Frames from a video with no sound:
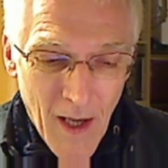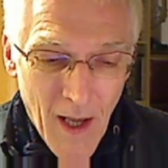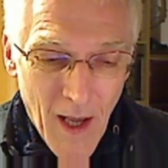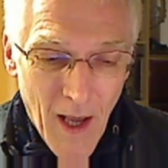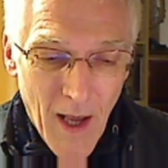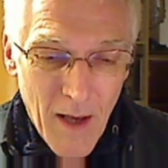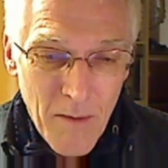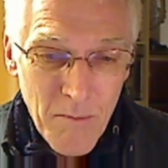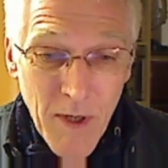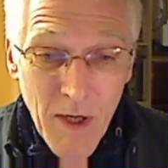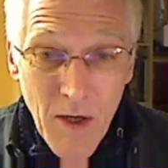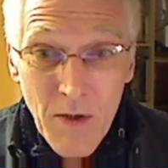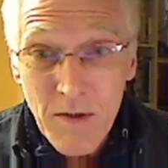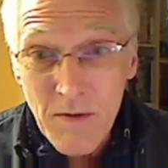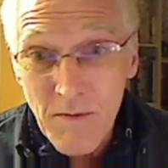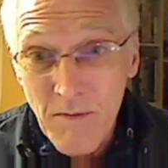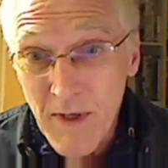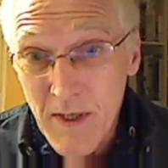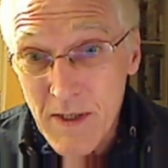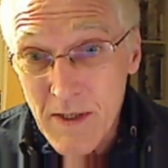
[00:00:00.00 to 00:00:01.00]
And because
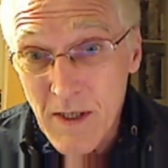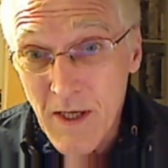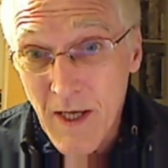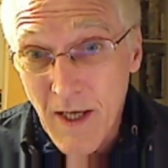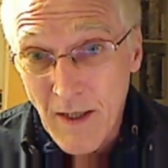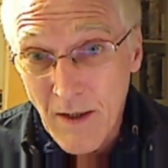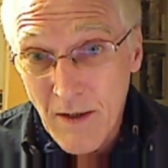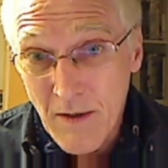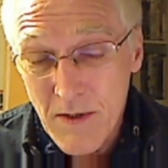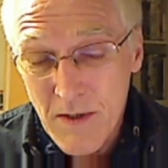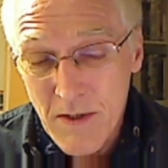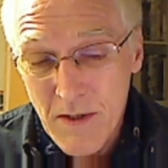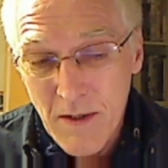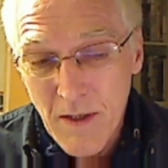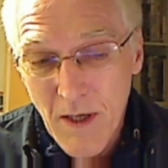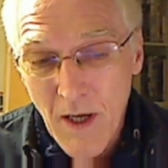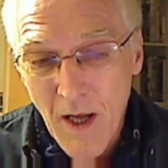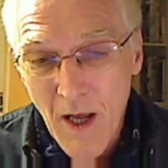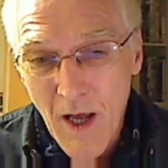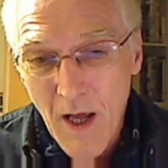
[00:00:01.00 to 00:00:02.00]
of these links,
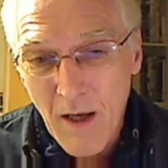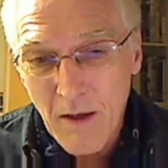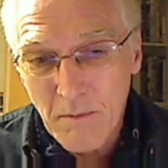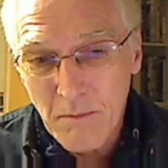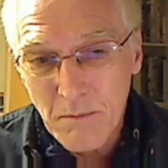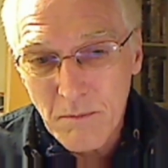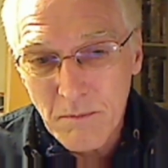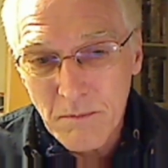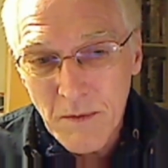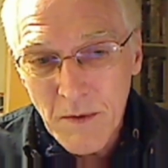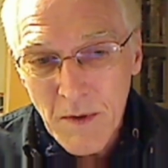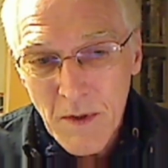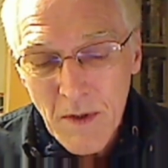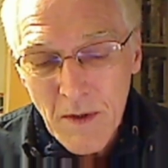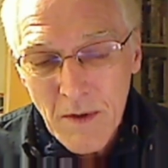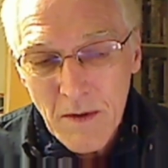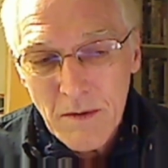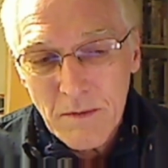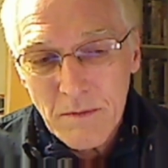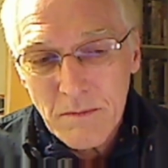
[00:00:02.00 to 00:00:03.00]
um,
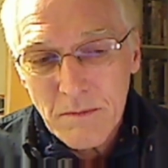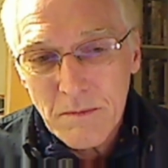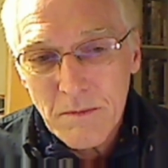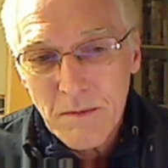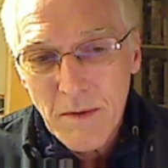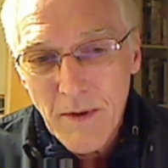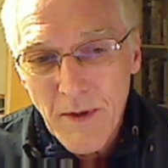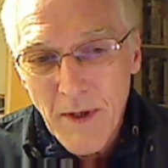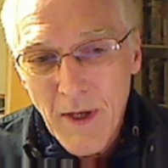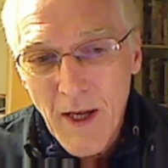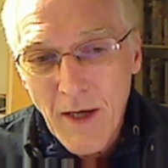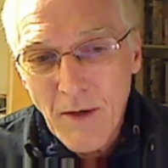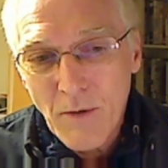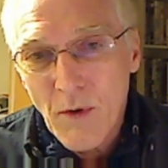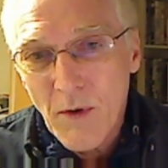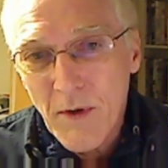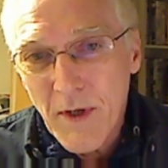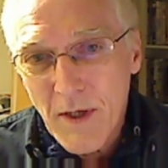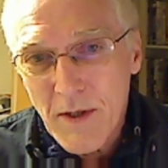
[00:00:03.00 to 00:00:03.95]
the electronic